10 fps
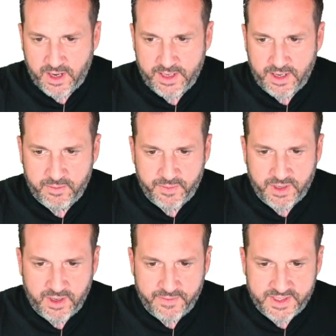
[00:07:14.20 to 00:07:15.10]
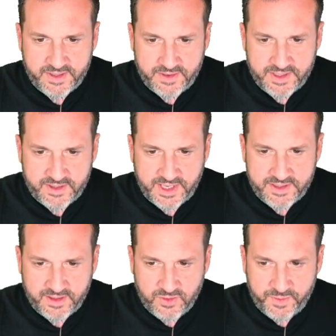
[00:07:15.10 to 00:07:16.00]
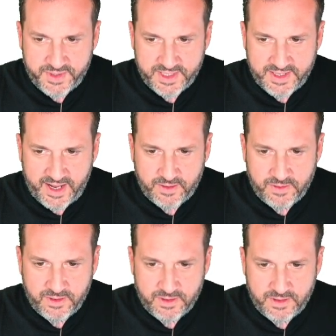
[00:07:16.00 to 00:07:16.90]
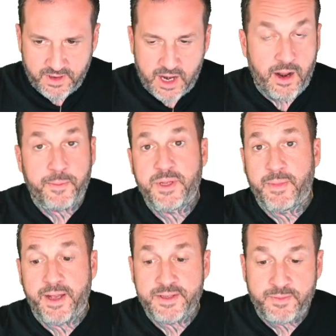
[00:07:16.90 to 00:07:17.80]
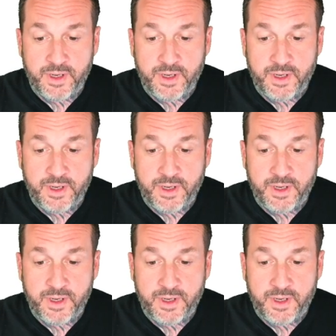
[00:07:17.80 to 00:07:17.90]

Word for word: right? And but this this nested loops is now not optimized,